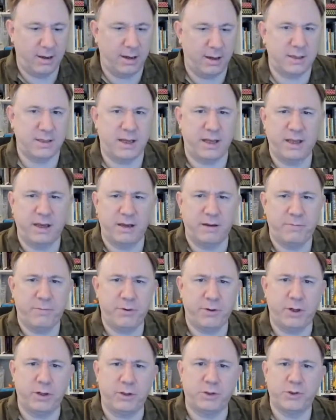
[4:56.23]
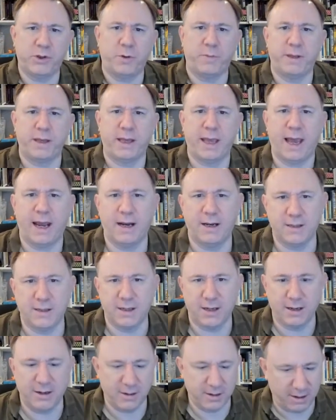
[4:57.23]
as I think putting it on top of the
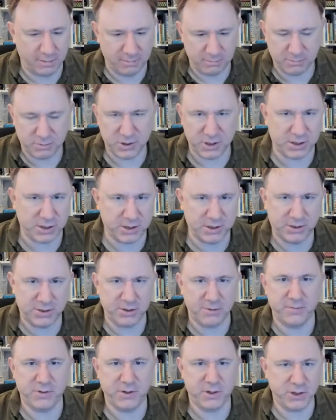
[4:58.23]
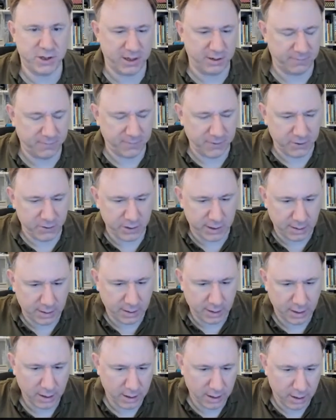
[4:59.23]
calendar is just too visually confusing.
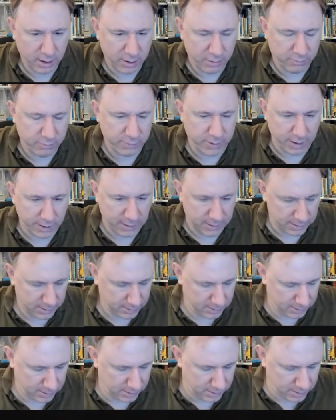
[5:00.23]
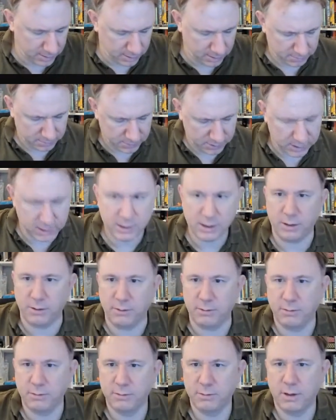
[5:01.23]
Right,
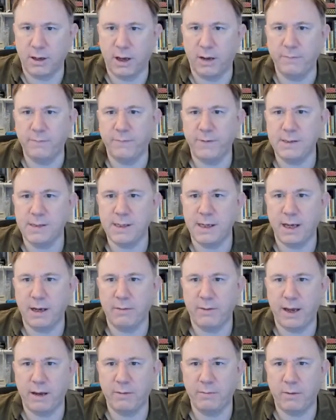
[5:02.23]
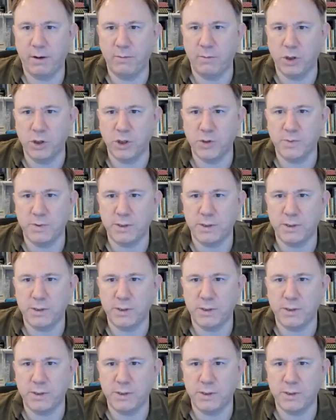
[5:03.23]
so I'm fussy how I hand my wash.